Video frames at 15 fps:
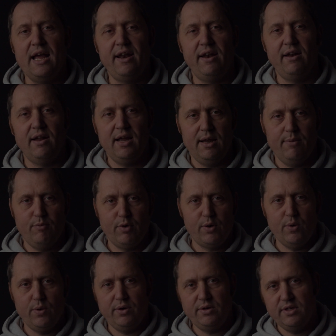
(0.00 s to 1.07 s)
and I am
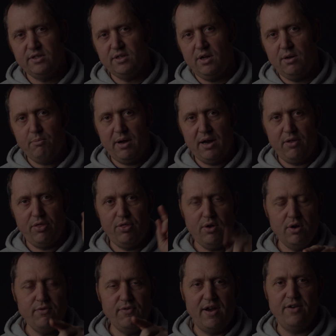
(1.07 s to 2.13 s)
recording this on my
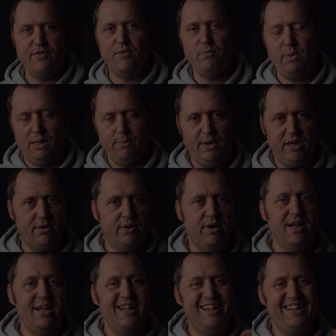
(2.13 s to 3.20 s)
thirty-five millimeter
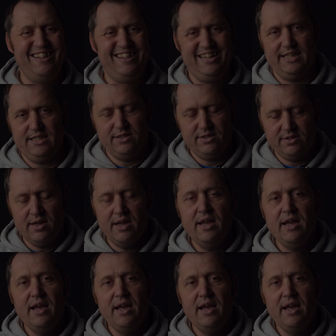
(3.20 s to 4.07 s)
lens.